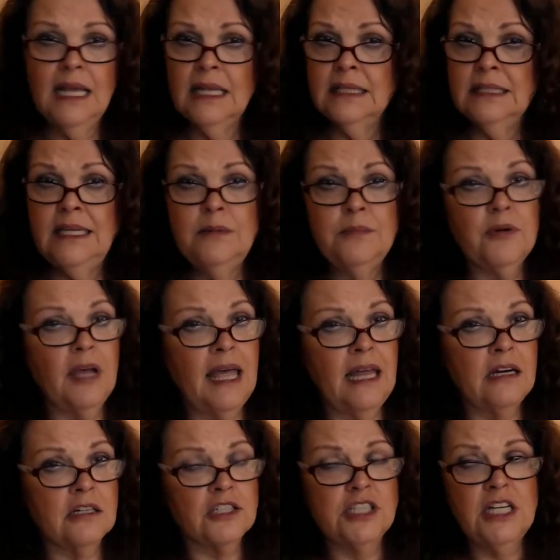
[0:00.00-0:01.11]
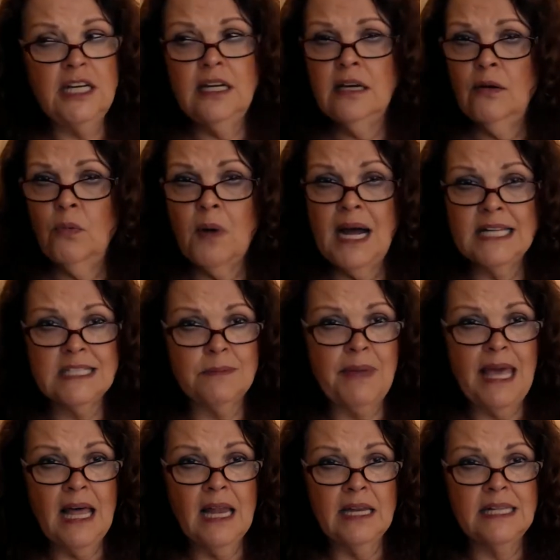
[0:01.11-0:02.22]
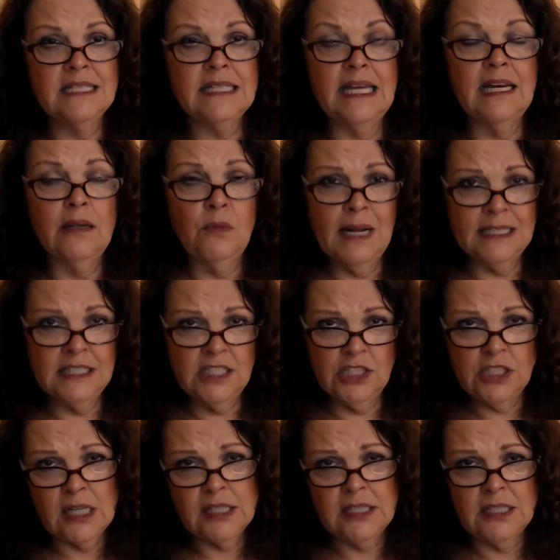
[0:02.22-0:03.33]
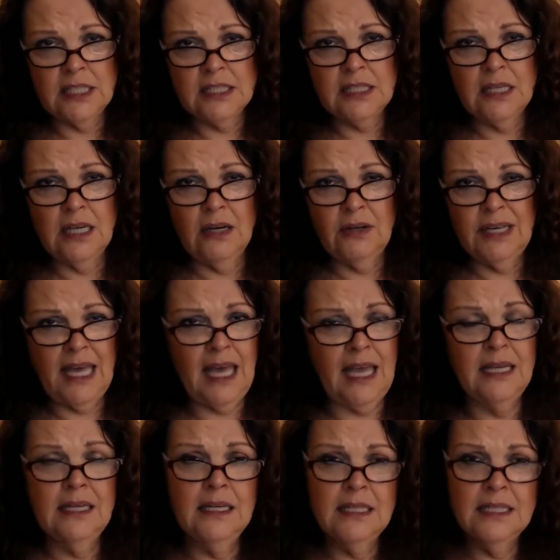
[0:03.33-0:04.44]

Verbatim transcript: Libra energy wants balance and it wants justice, okay?